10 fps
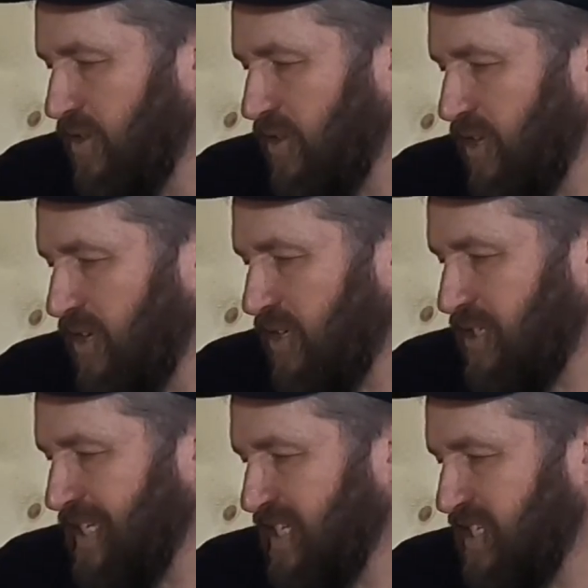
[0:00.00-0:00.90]

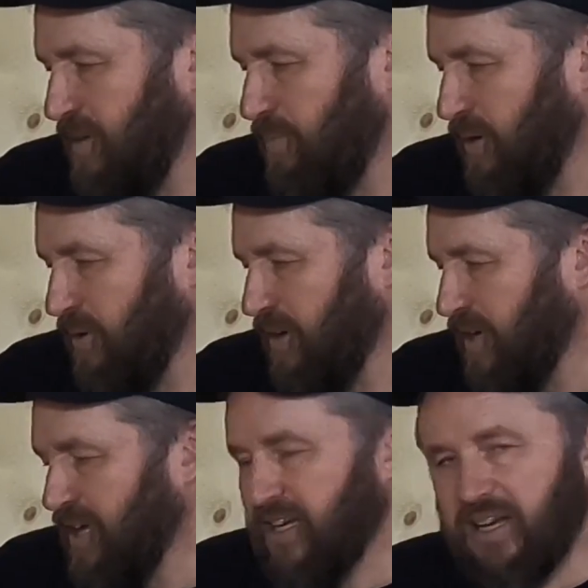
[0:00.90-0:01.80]
the DC power.
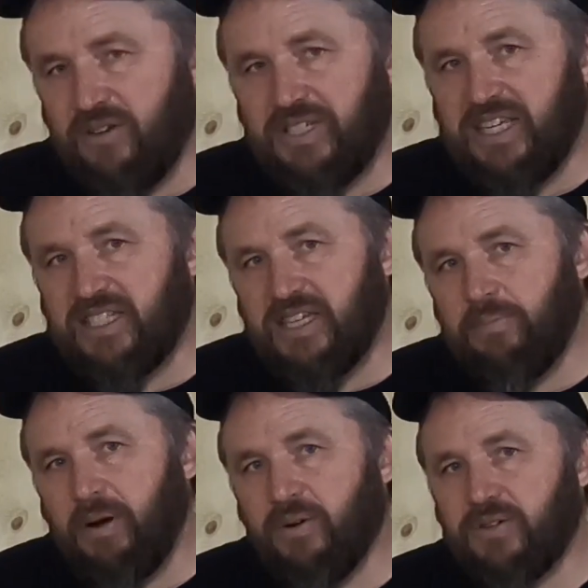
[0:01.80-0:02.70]
Now
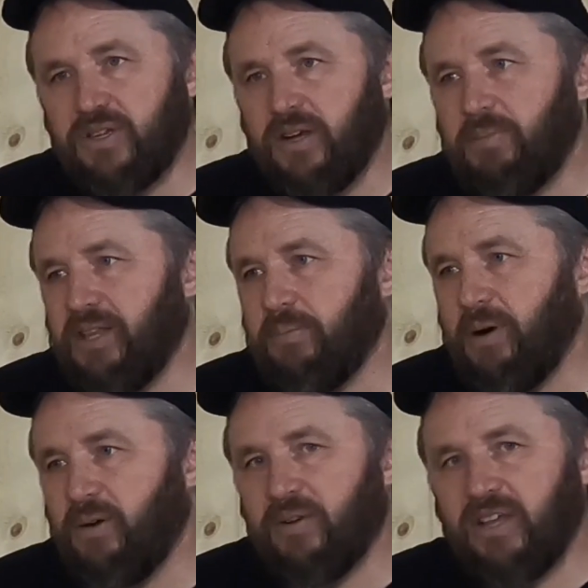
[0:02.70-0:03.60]
DC power is going to be the
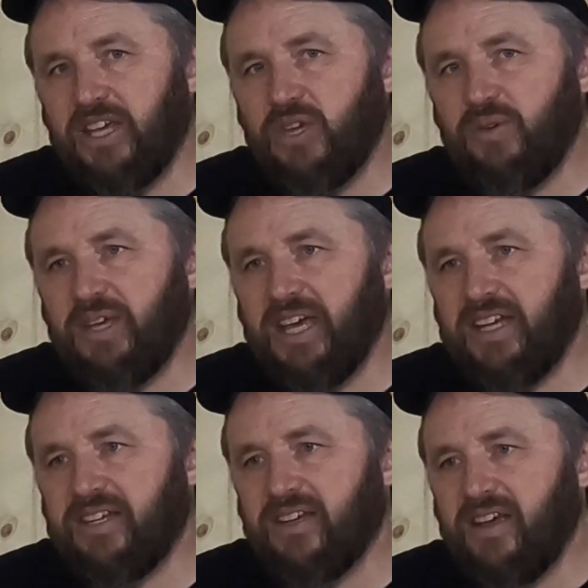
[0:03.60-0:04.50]
power like you
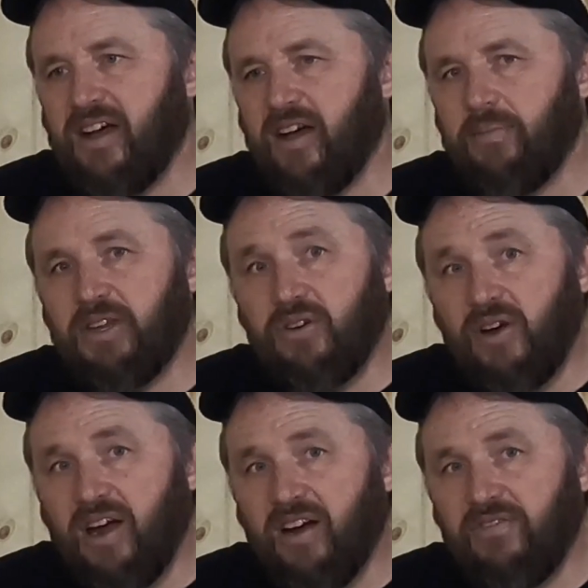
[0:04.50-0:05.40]
get in
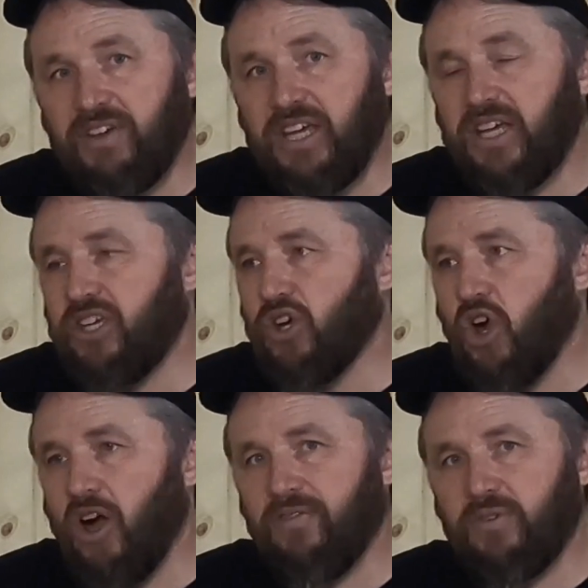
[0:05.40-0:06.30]
your RV,
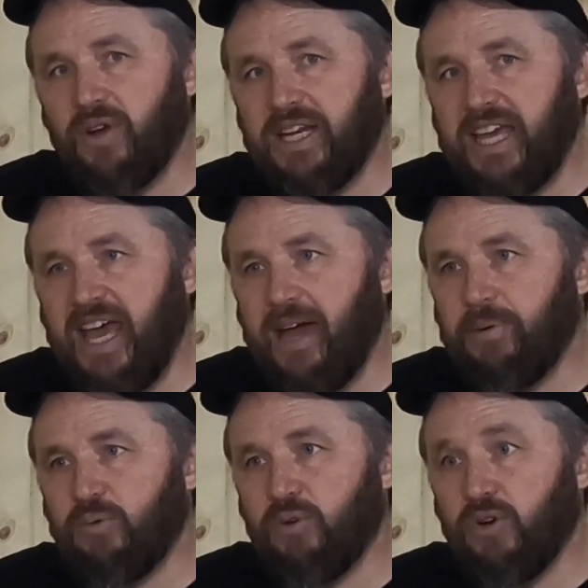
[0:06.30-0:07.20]
your off-grid
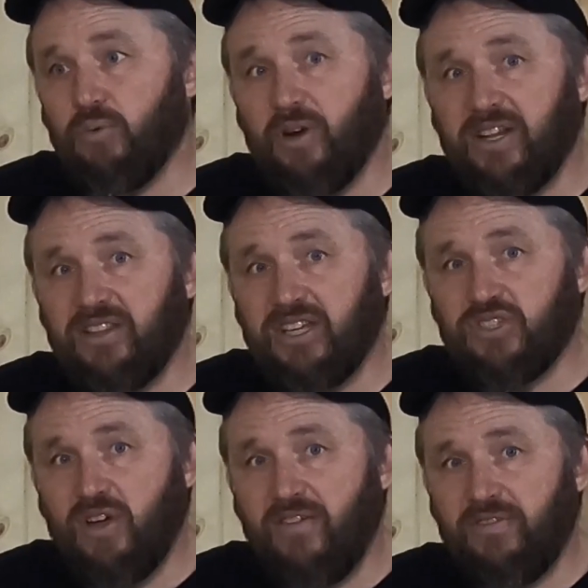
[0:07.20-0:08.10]
cabin where you're running
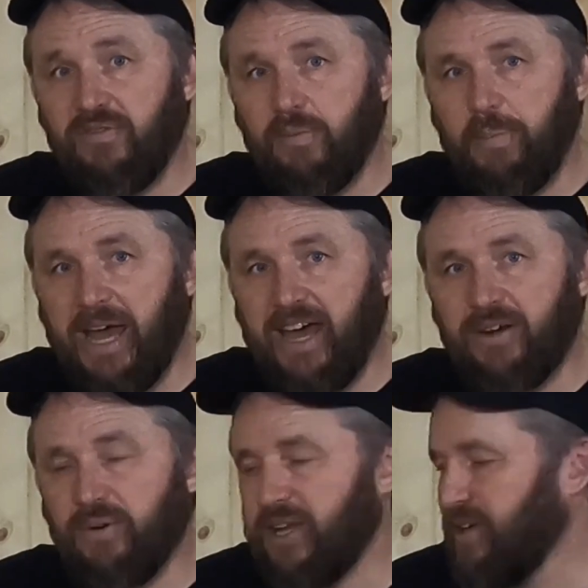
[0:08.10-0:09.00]
things off of a
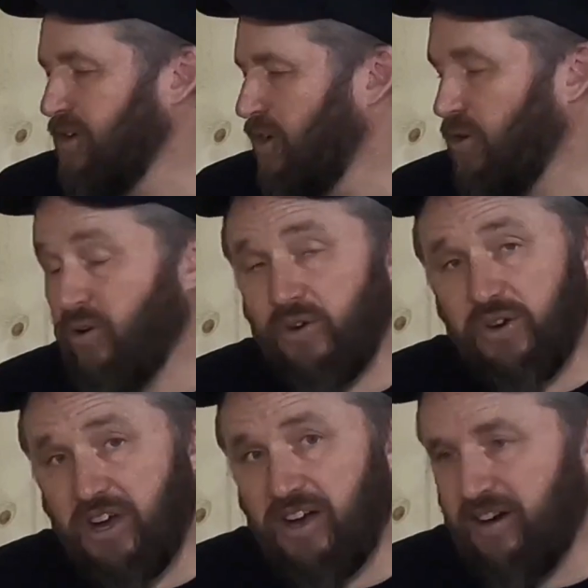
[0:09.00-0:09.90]
battery or
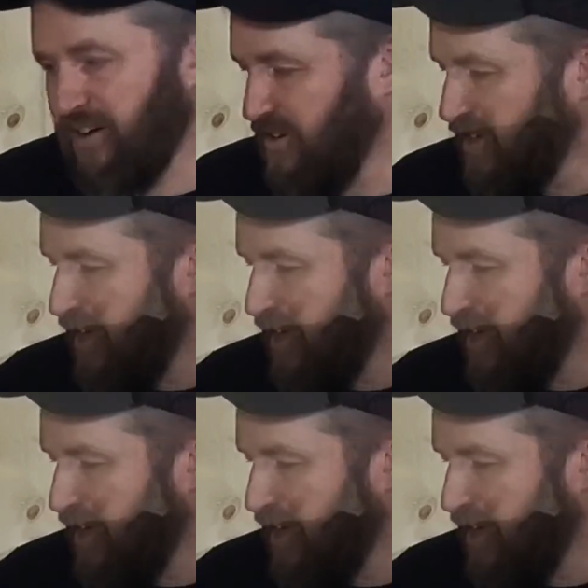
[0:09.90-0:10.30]
your car.